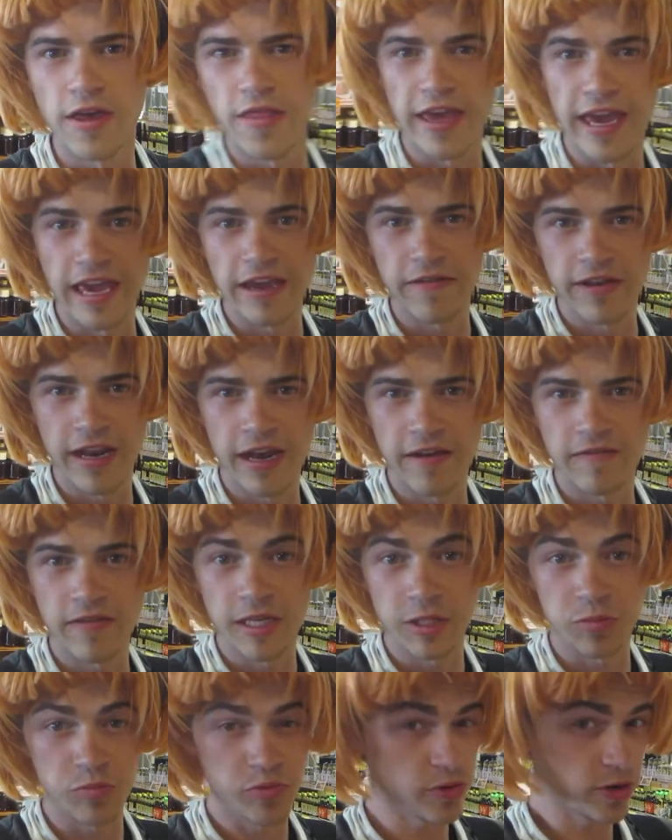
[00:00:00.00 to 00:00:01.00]
They even have
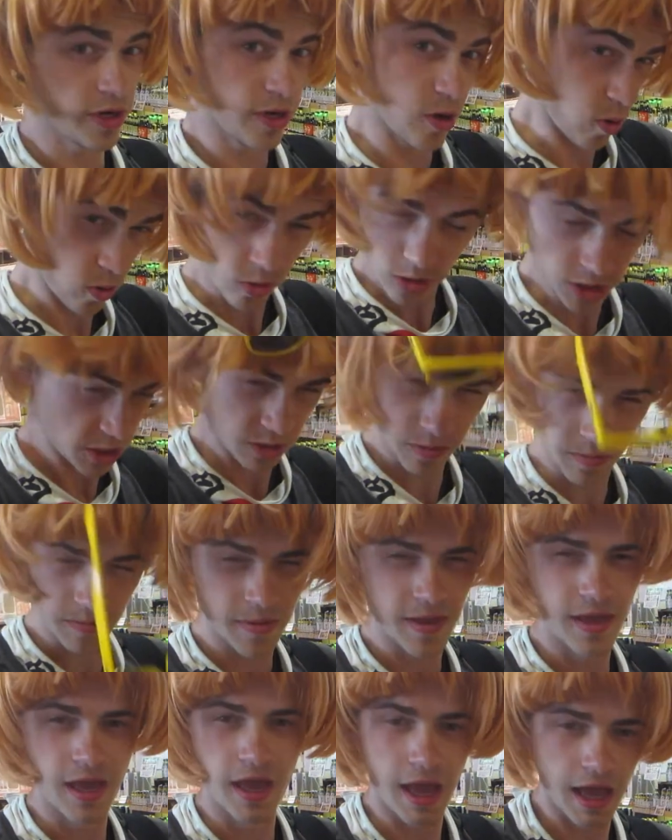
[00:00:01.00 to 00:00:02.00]
these pretty
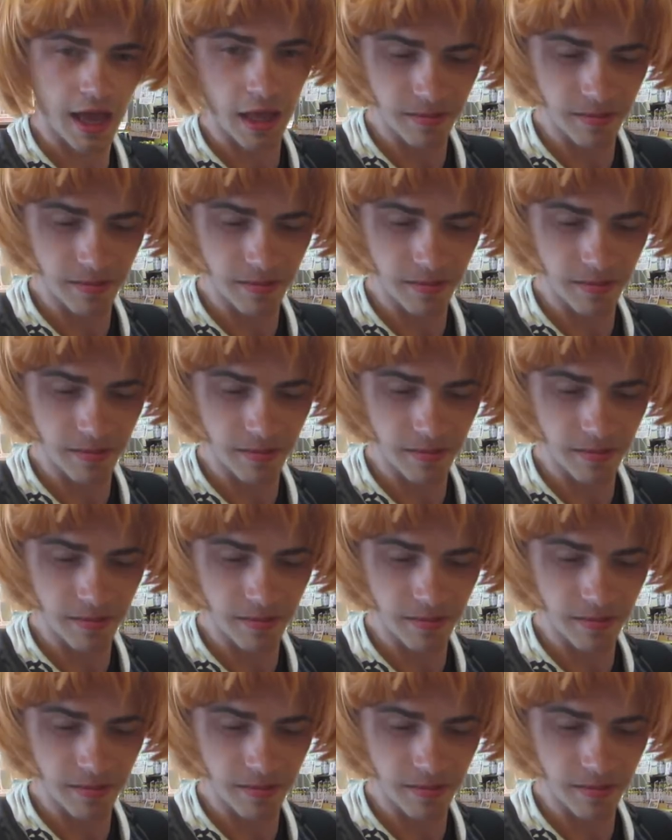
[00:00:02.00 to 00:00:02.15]
awesome.